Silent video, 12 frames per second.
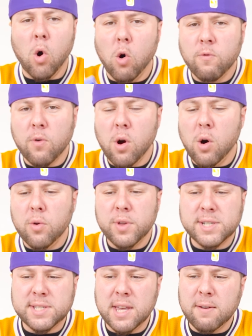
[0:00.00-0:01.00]
Overall,
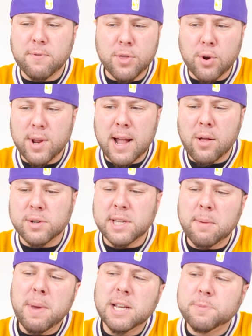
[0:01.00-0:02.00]
this thing for
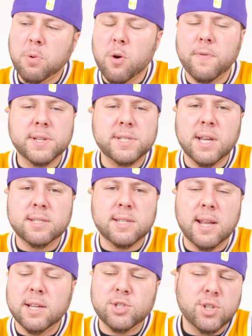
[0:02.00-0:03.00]
$30, it makes perfect sense
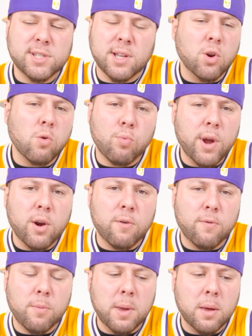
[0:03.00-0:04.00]
and it's just a no-brainer
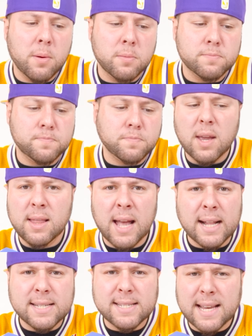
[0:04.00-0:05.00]
for me.
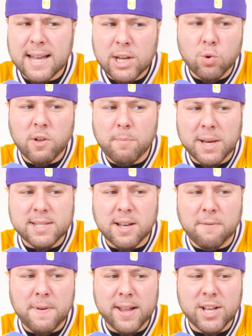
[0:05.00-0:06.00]
Not to say I don't love my
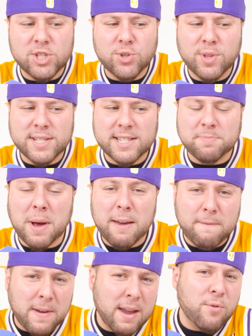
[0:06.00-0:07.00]
Scuf Vantage 2. This is my
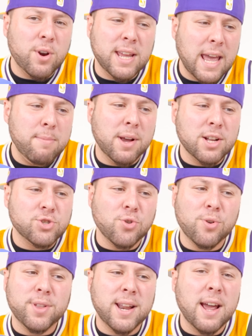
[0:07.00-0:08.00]
favorite gaming
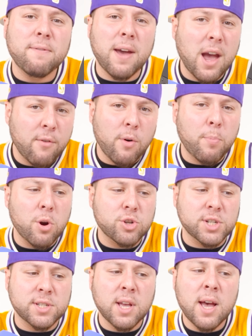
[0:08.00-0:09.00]
controller that I've ever
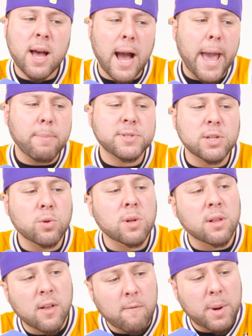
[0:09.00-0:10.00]
purchased. I absolutely
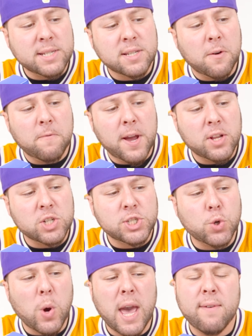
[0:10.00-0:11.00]
love my Scuf
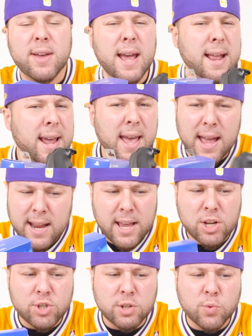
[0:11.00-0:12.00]
Vantage 2. I haven't had any
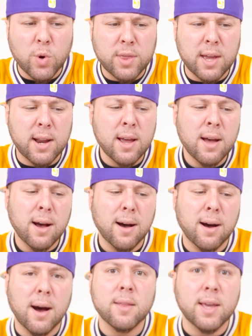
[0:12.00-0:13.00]
issues with it,
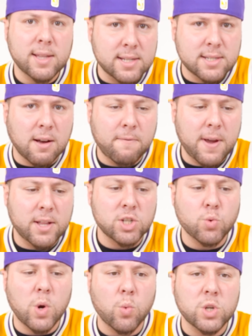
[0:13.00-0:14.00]
unlike the Scuf
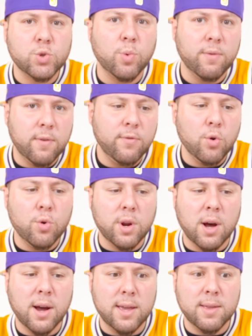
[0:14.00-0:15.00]
Vantage 1, which we reviewed
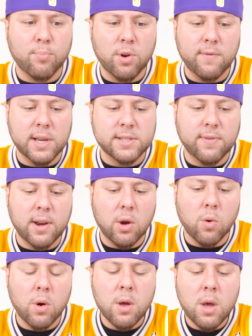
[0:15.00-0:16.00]
in the previous
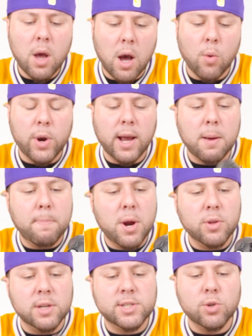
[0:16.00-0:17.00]
video when I
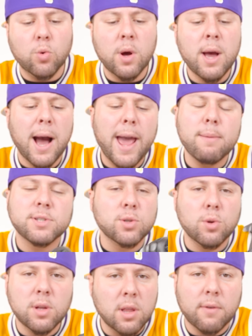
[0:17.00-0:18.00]
compared the two. I
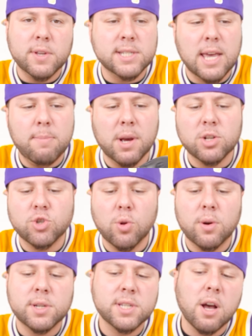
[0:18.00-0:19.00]
absolutely love this gaming
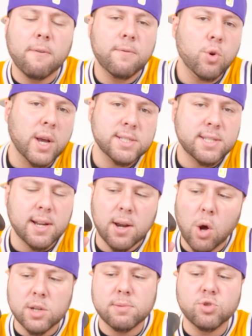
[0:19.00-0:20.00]
controller. Scuf, you guys did an
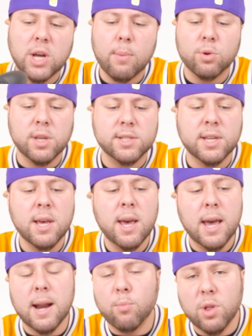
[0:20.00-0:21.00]
awesome job with this,
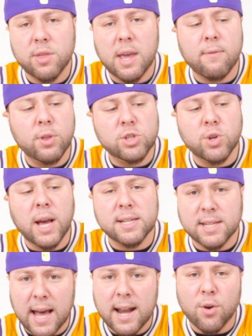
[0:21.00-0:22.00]
and I'm really thankful that you
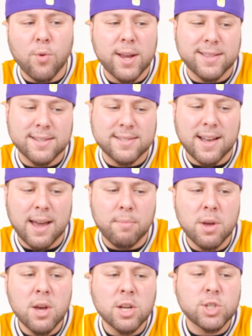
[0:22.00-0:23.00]
guys got it right this time.
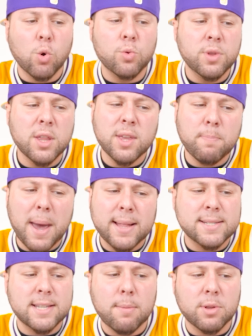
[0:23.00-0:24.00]
So nothing bad
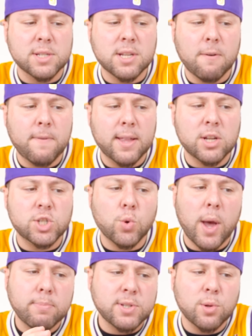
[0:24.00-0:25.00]
to say about the Scuf Vantage
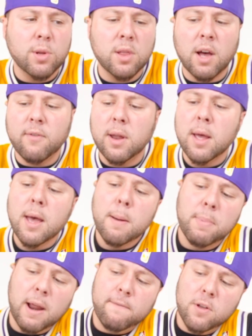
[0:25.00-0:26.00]
2. I absolutely love it,
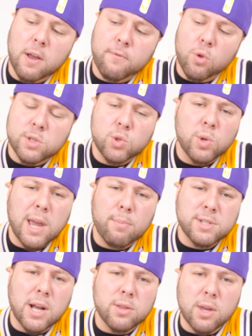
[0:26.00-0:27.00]
but I feel like for those new
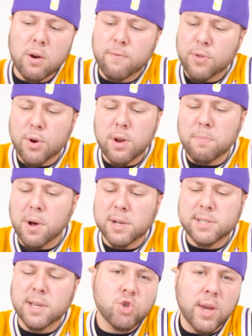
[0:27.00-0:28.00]
gamers out there, for 30
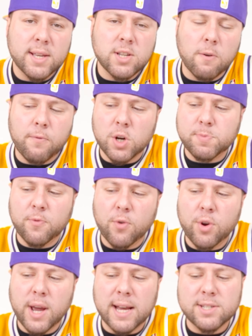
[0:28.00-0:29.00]
bucks, try this out first
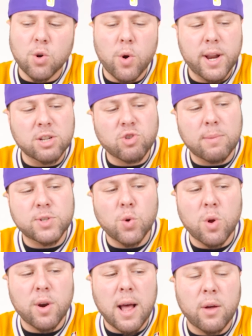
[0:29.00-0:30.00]
before you guys go ahead and drop
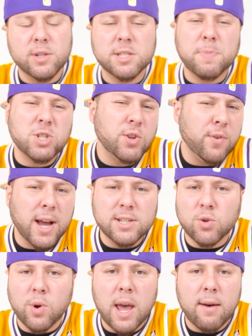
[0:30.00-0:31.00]
$200, especially if you
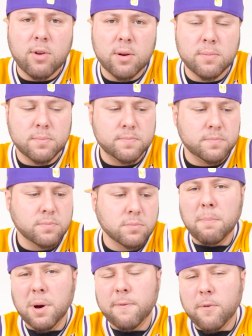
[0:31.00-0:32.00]
guys don't have it.
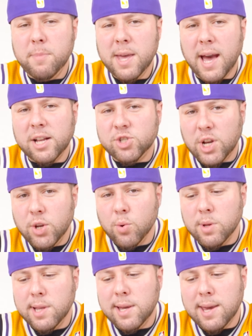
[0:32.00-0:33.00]
But for me, I
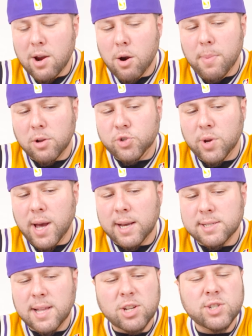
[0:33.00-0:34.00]
genuinely care about you
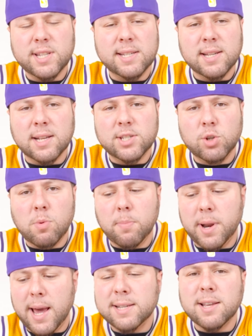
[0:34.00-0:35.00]
guys, not just as a consumer,
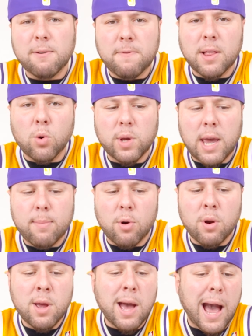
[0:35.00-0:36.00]
but as a fellow gamer.